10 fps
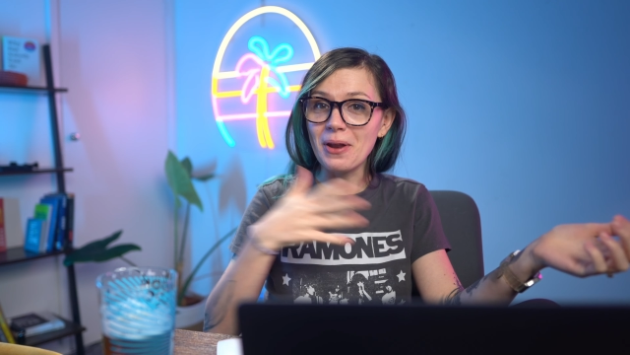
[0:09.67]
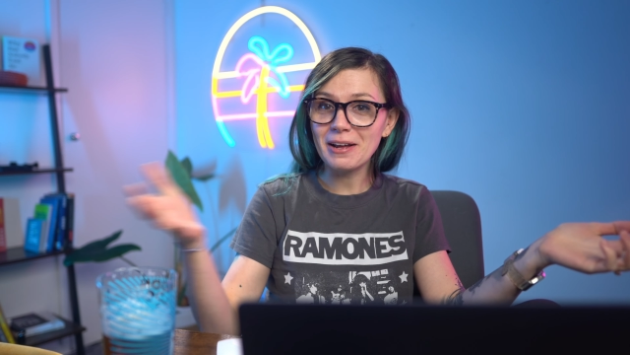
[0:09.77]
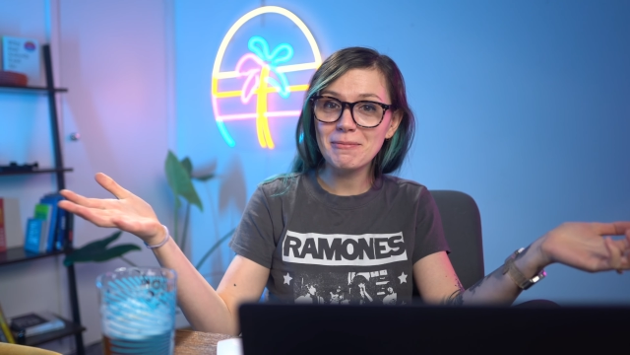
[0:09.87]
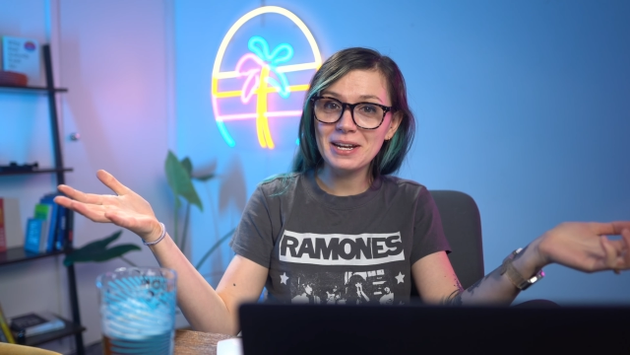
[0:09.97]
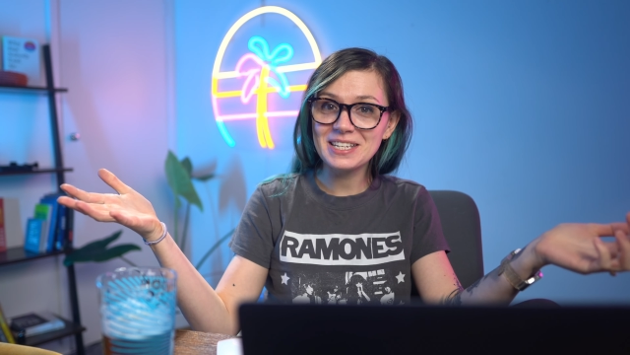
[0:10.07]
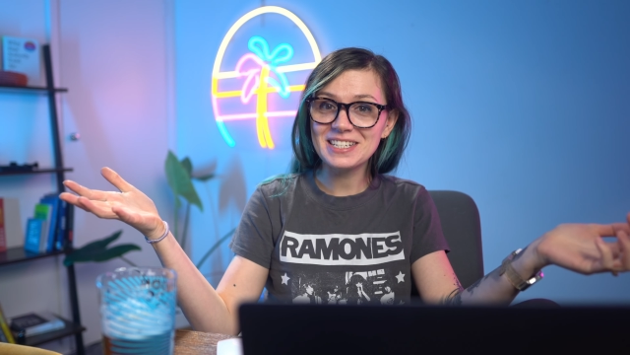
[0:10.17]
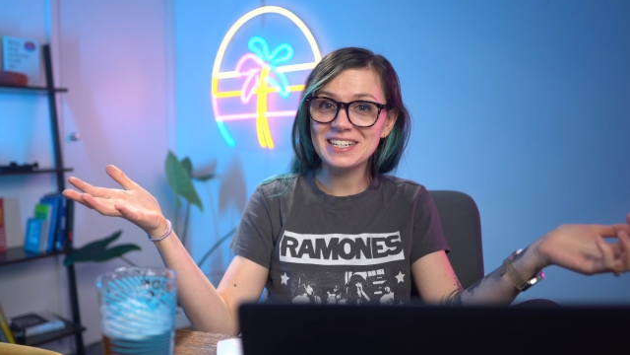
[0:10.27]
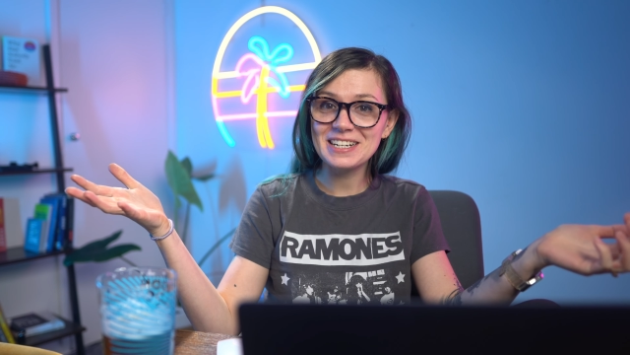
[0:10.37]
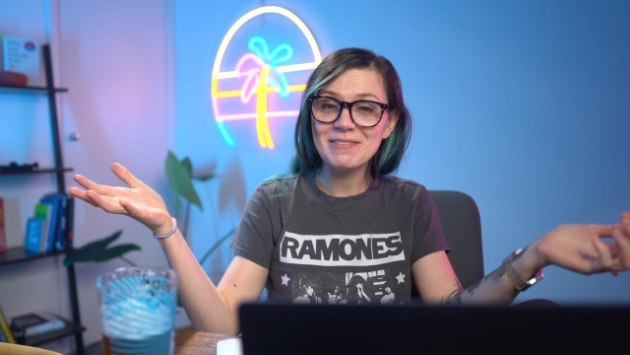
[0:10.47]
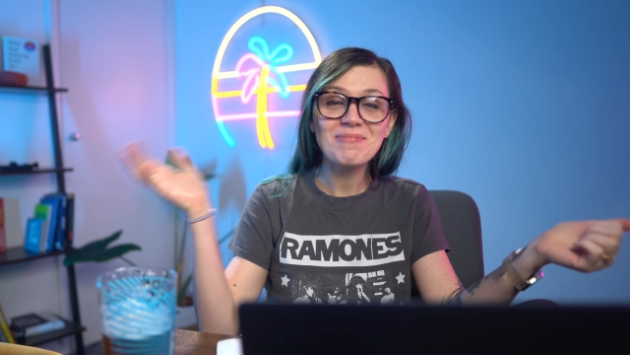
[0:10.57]
manager
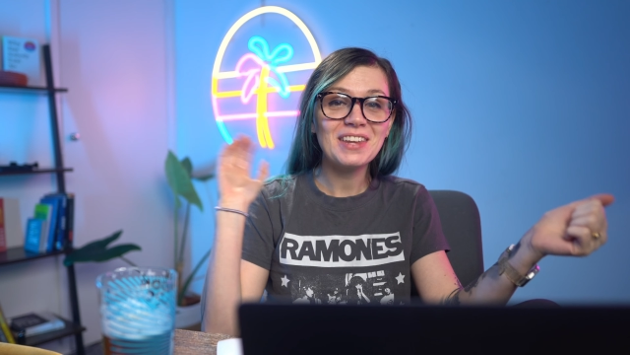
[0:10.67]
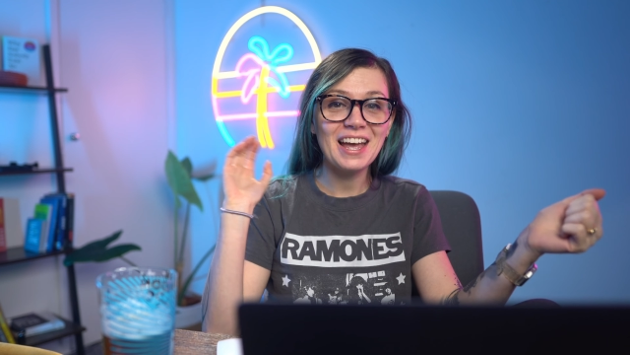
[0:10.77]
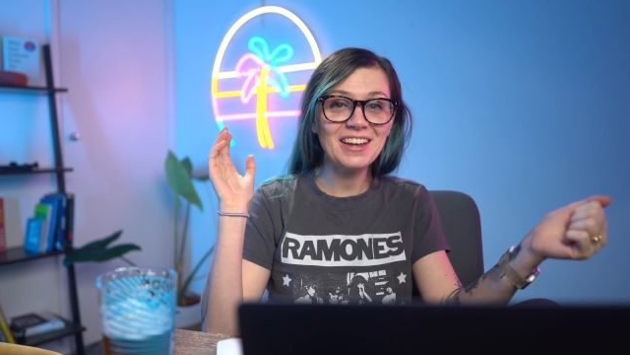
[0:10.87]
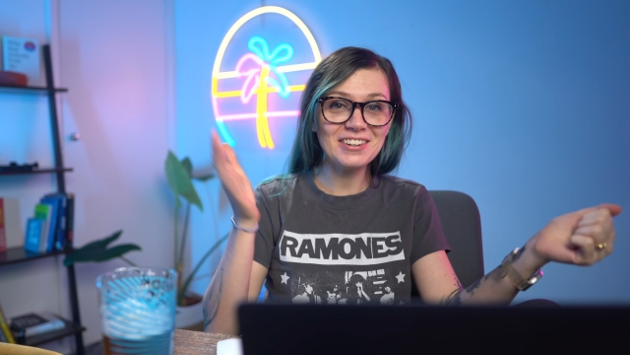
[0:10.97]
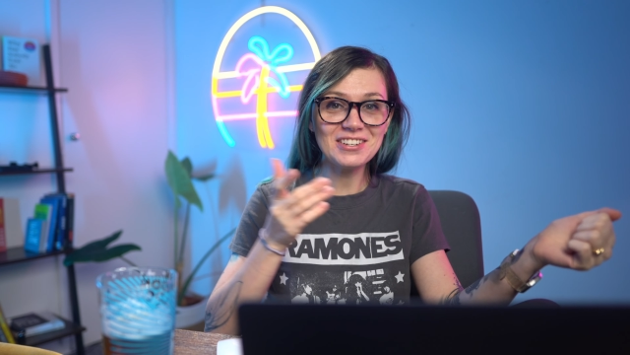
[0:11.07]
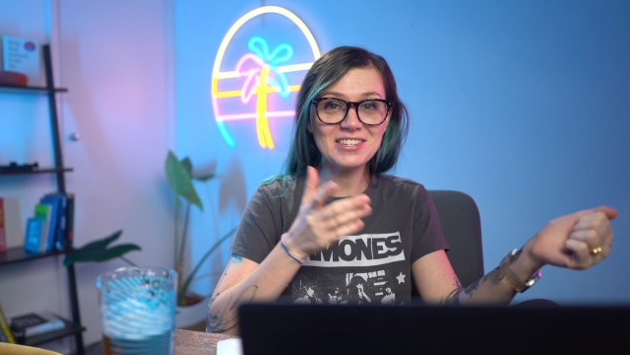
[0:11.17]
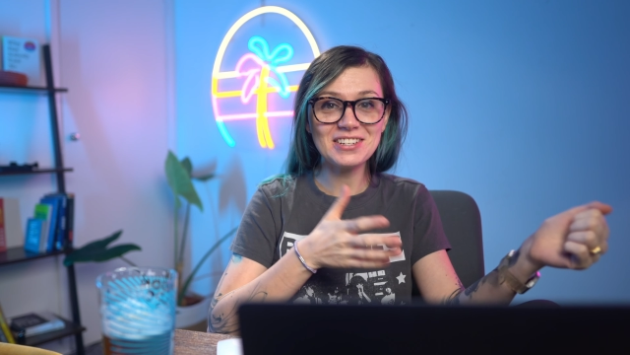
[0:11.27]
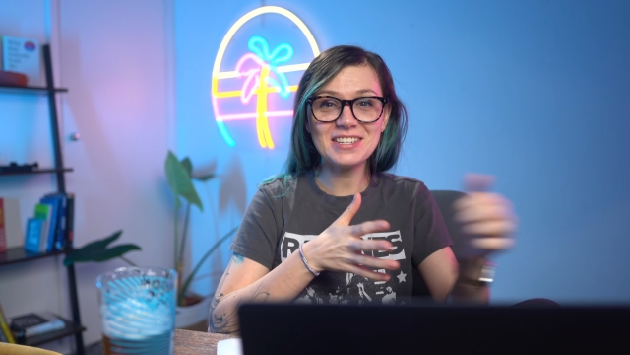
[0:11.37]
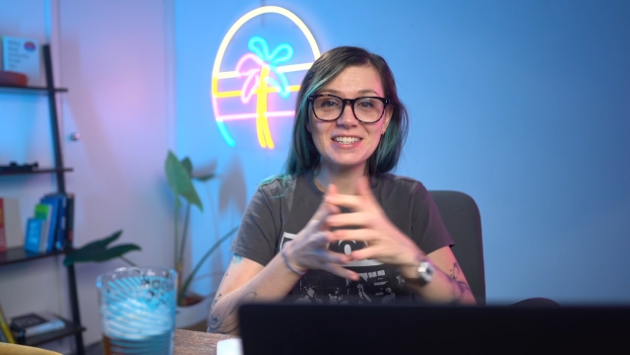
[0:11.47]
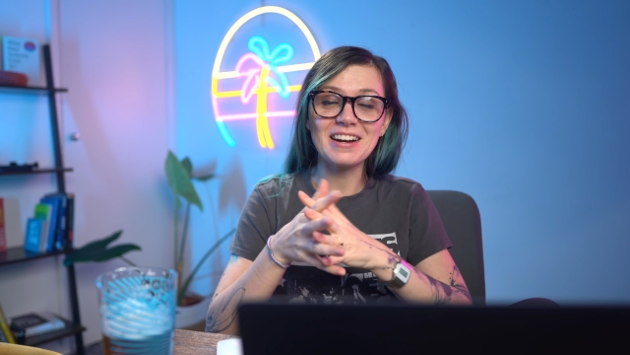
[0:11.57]
and also a
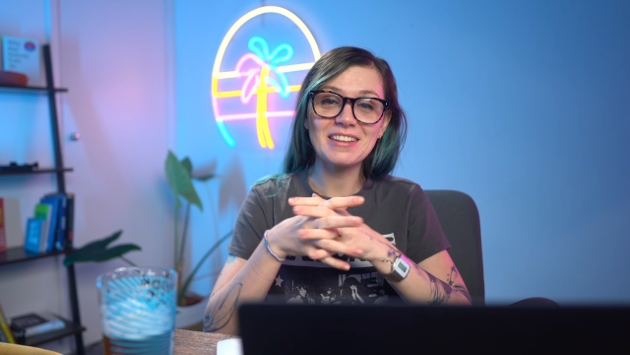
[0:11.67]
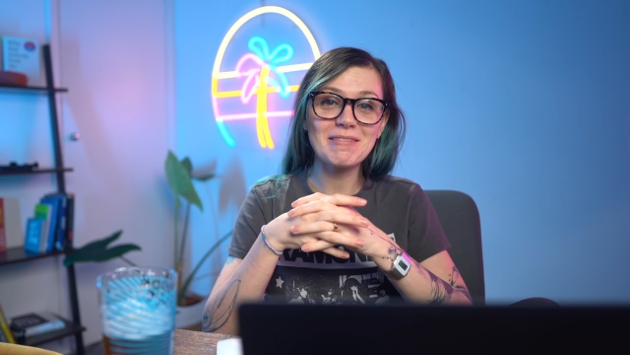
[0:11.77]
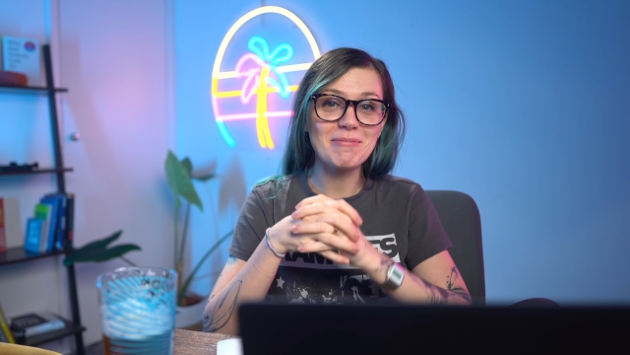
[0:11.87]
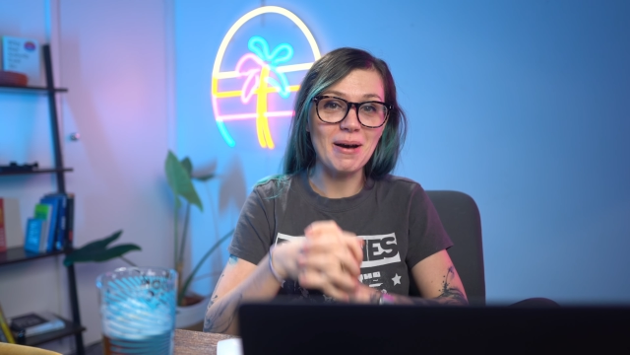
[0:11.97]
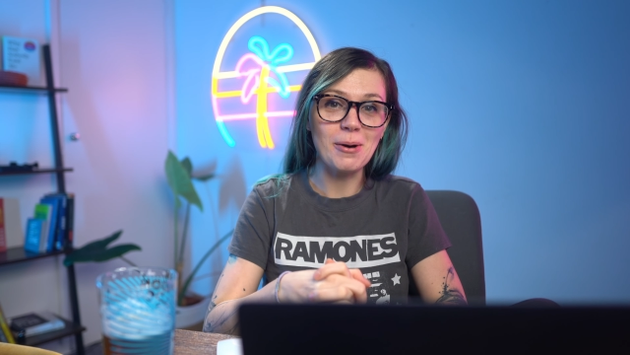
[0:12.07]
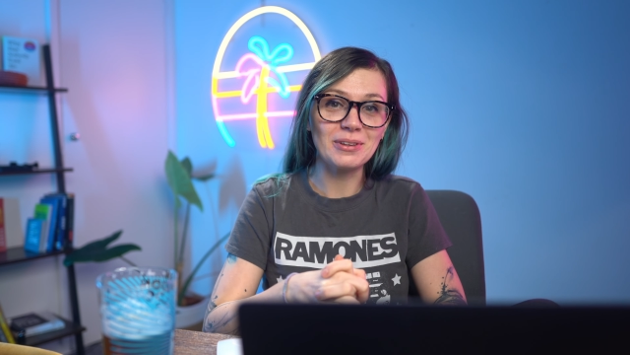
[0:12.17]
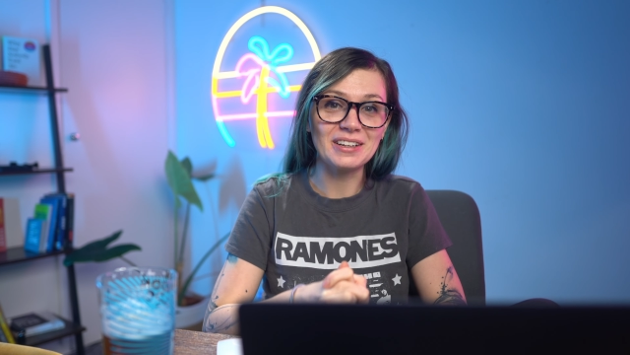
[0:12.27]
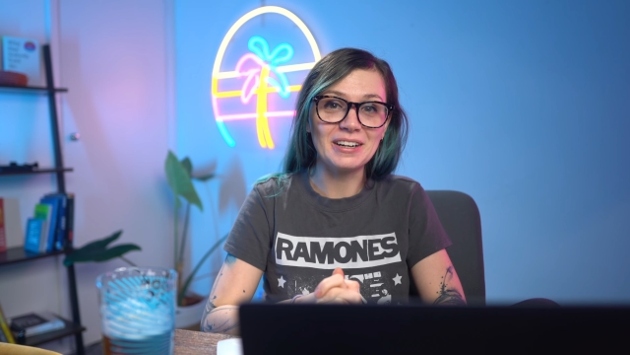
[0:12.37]
startup founder,